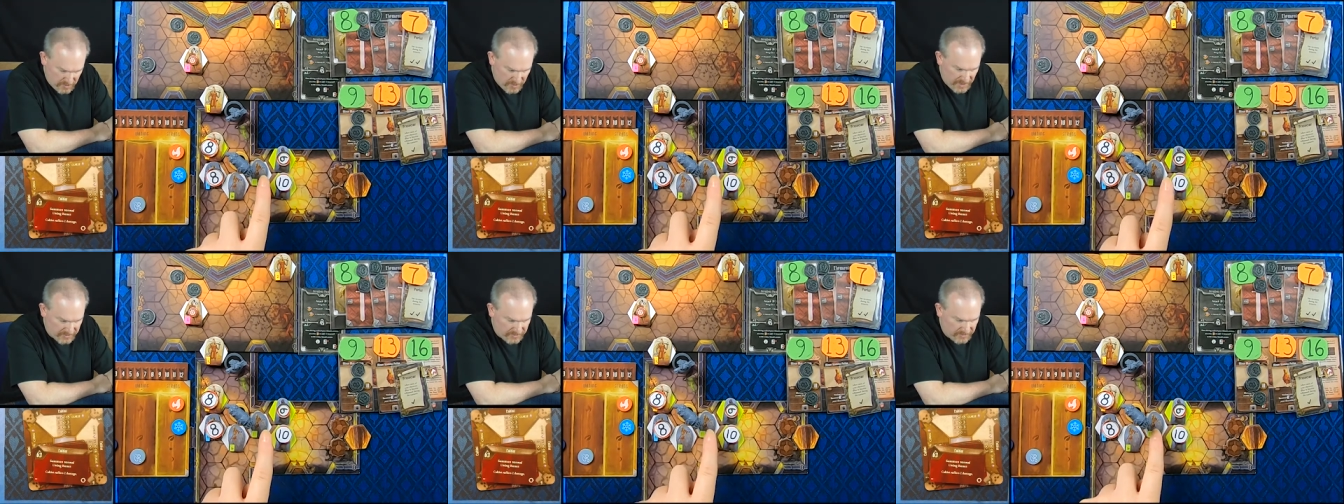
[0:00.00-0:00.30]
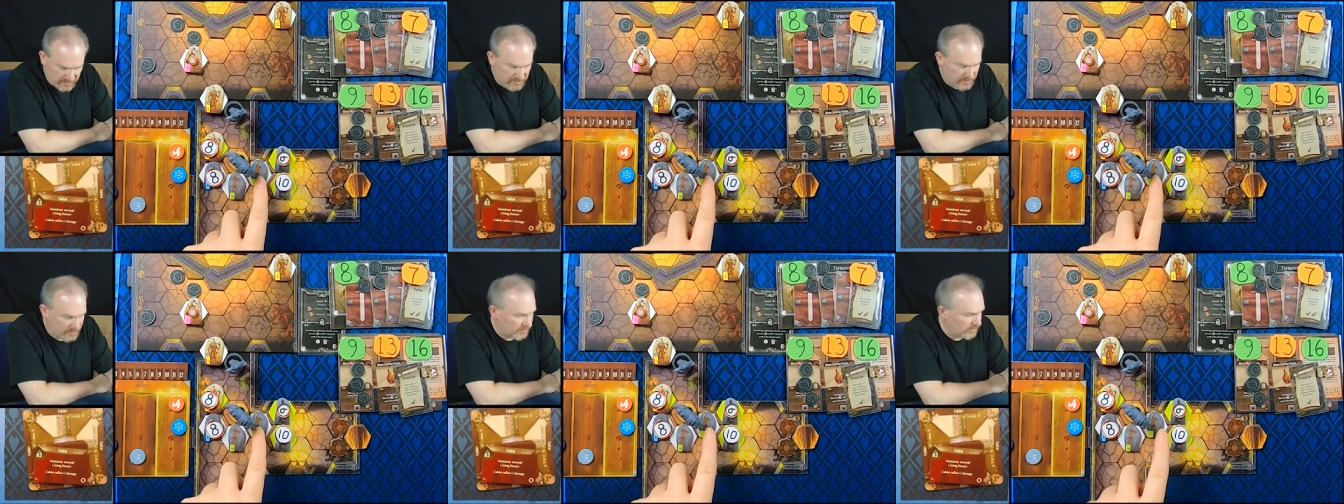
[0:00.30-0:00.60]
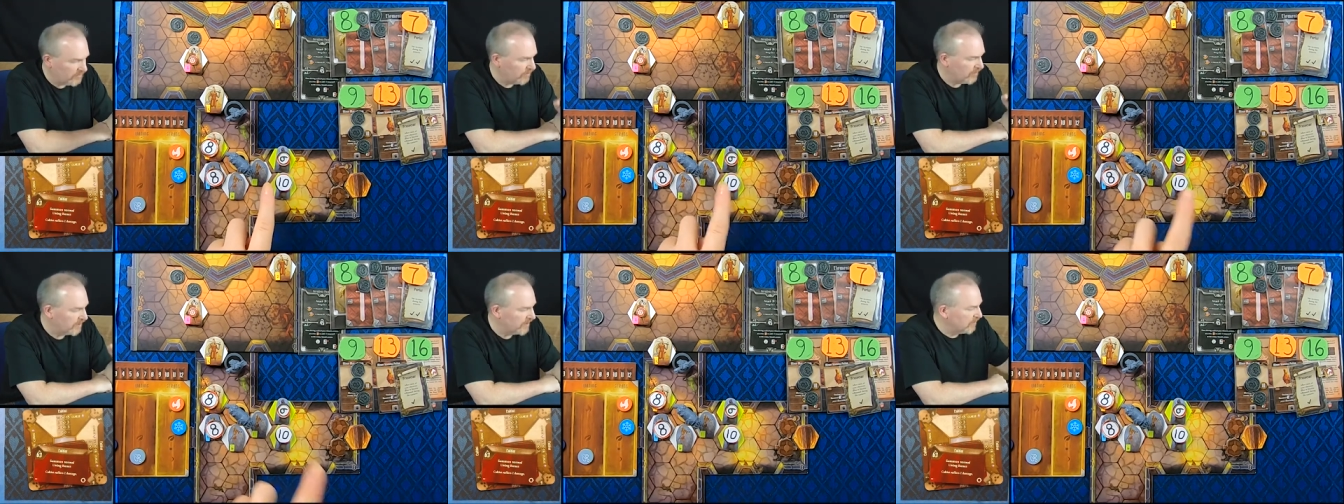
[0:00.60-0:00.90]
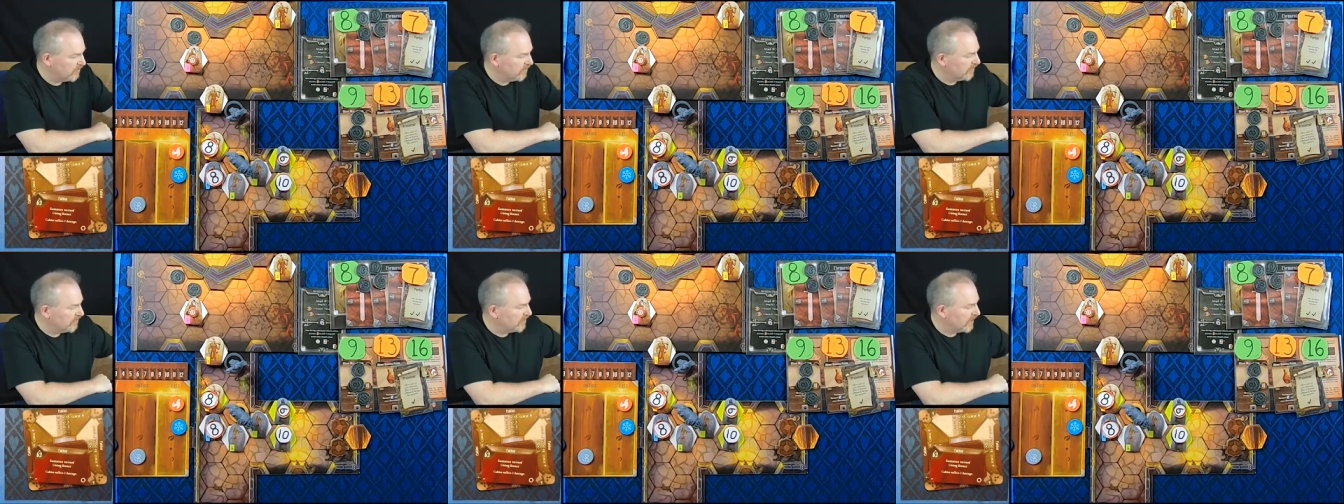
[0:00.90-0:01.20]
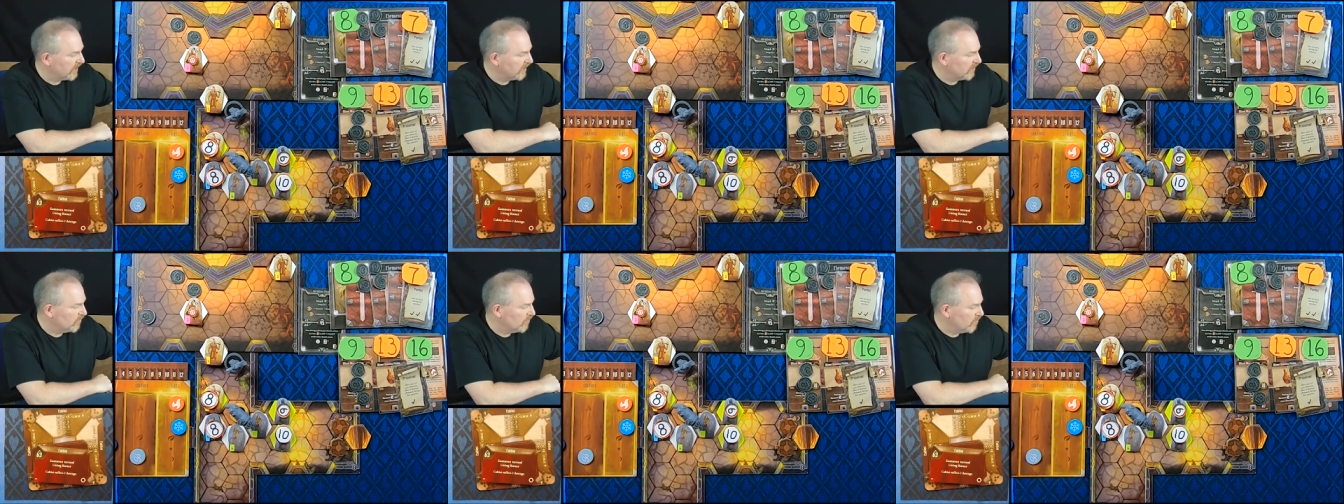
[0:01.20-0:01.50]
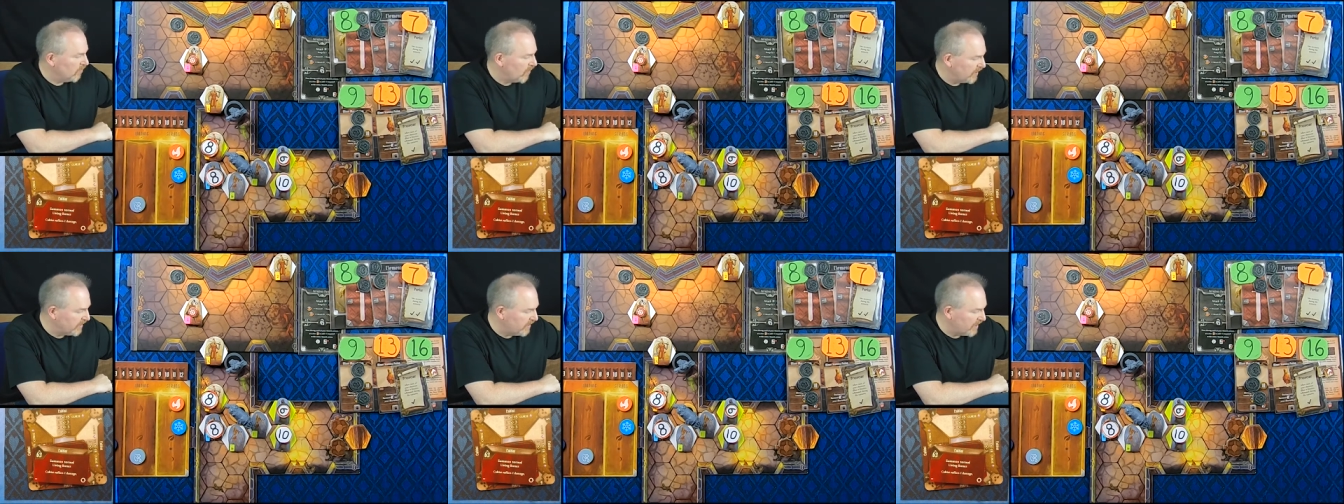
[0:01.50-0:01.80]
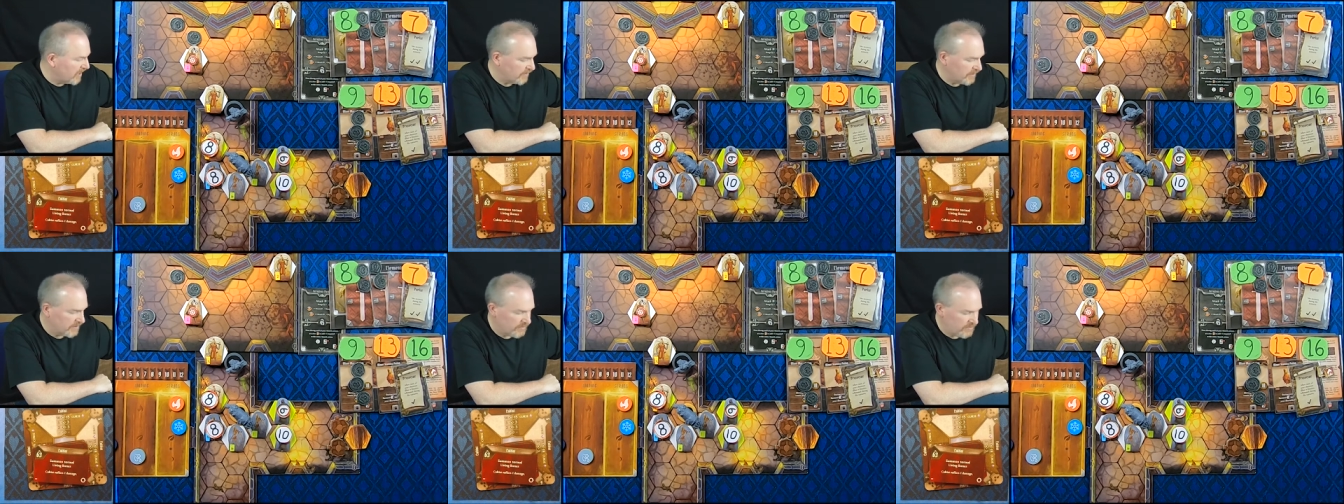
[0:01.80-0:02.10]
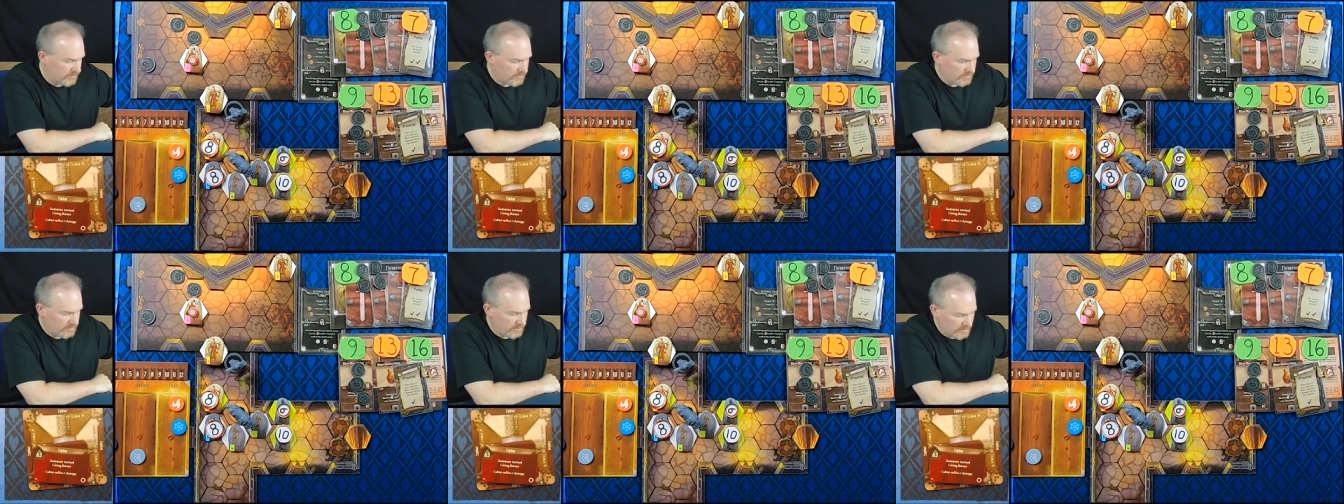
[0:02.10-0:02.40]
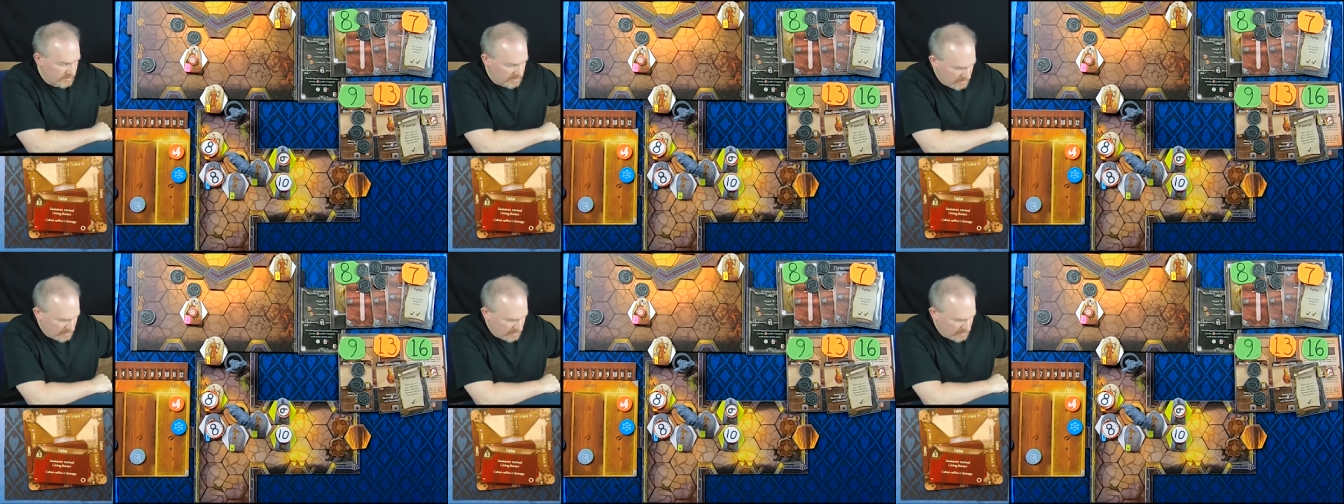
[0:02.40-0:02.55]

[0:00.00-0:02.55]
He has a shield of 1. He would have taken 1 damage.